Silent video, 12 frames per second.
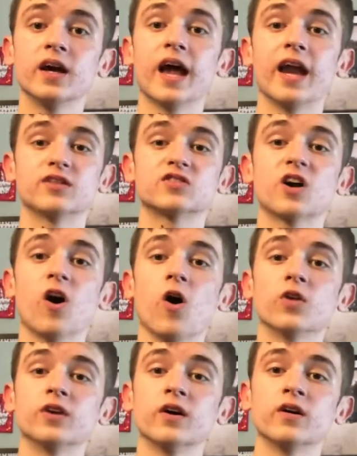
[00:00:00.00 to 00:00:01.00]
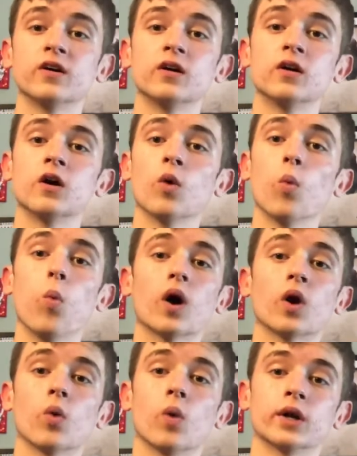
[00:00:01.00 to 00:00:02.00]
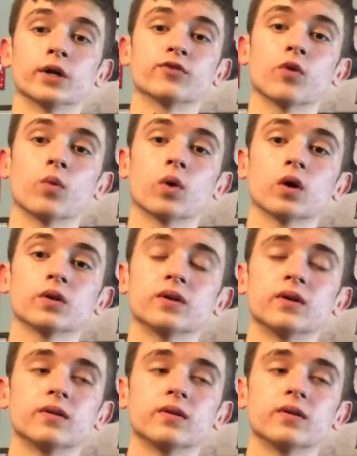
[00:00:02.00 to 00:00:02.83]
And it's called What a Wonderful World.